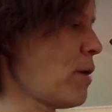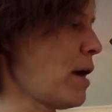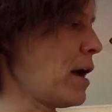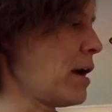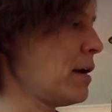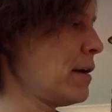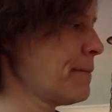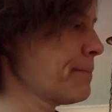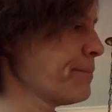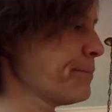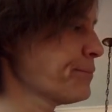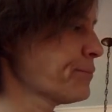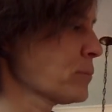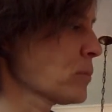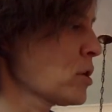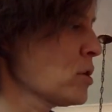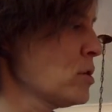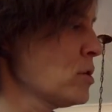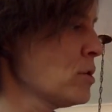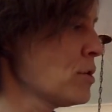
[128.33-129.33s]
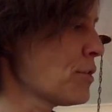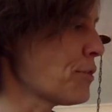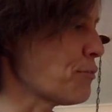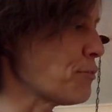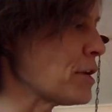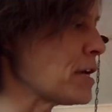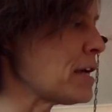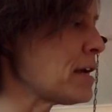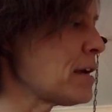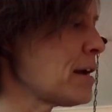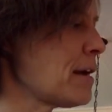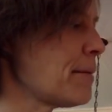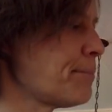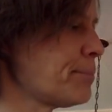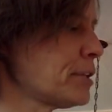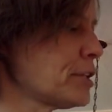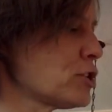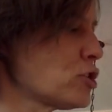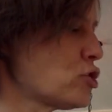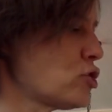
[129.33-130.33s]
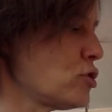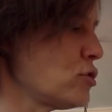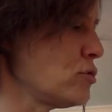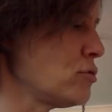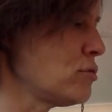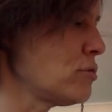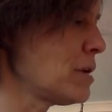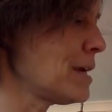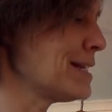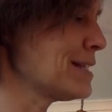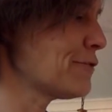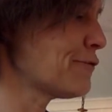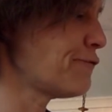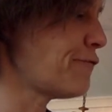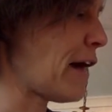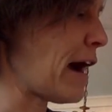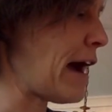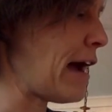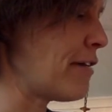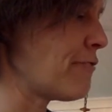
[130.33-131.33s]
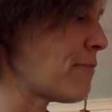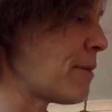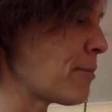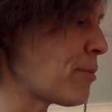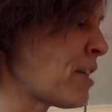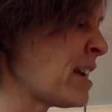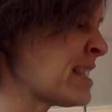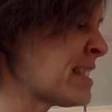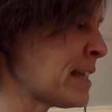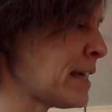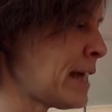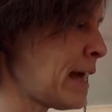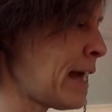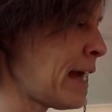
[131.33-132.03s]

way. 3 plus 2 is 5. Remember I said I